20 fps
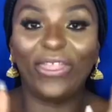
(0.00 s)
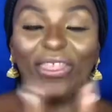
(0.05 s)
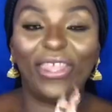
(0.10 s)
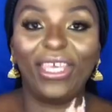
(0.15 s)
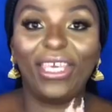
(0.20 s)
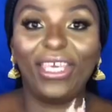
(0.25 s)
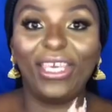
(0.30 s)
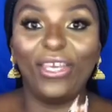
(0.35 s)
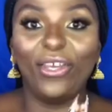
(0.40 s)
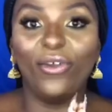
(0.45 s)

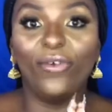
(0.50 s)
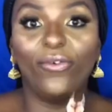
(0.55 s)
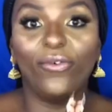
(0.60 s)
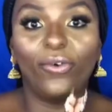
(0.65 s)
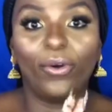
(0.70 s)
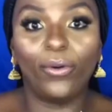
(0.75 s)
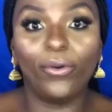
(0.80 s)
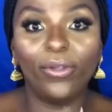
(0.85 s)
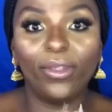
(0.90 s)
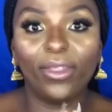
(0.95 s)
The
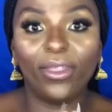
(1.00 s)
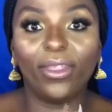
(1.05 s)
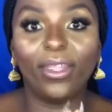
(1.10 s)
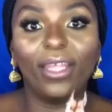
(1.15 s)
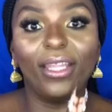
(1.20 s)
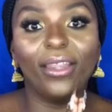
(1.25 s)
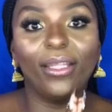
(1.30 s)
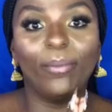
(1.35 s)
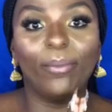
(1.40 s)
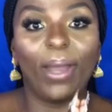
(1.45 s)
growth
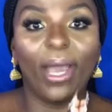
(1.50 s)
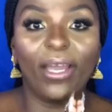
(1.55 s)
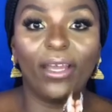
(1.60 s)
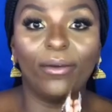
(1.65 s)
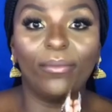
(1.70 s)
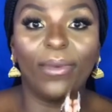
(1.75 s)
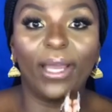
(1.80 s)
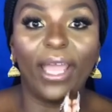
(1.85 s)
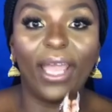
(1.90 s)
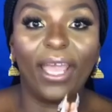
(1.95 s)
in the back of
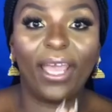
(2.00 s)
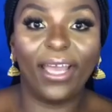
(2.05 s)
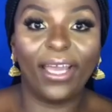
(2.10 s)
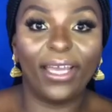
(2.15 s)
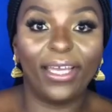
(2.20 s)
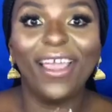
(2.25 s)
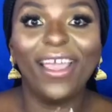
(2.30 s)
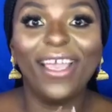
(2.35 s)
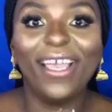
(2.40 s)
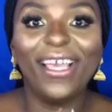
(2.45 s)
my
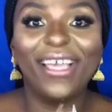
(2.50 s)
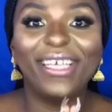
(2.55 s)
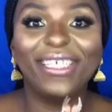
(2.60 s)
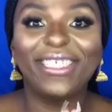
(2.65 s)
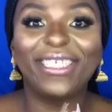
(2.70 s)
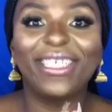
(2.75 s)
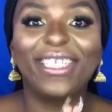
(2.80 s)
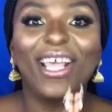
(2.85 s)
head is